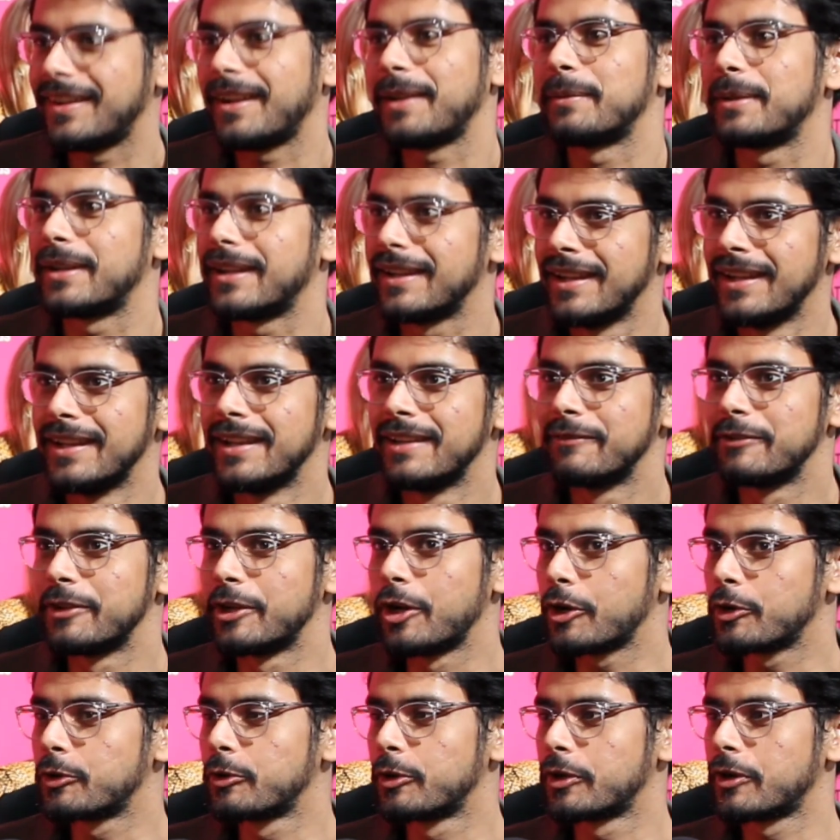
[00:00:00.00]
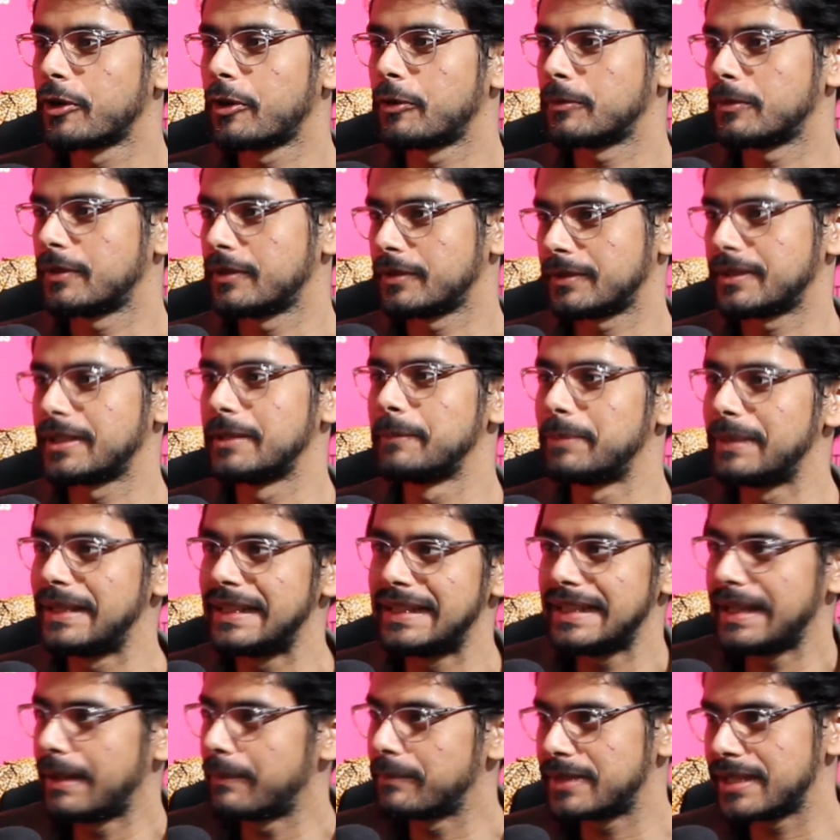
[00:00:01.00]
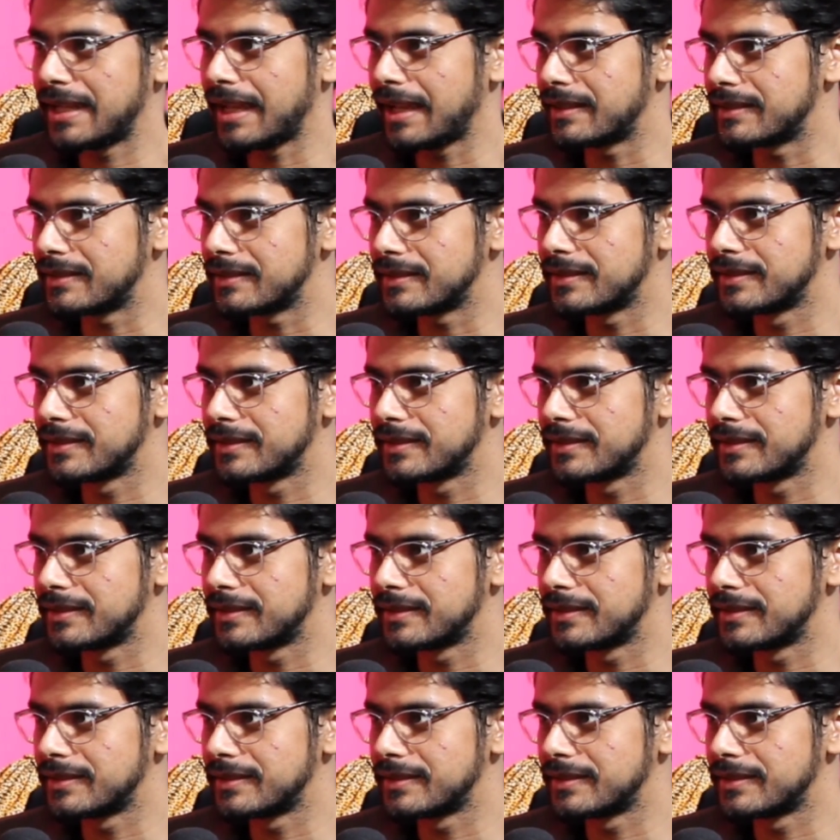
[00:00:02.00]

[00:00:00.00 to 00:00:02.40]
I mean, we're not going completely empty handed.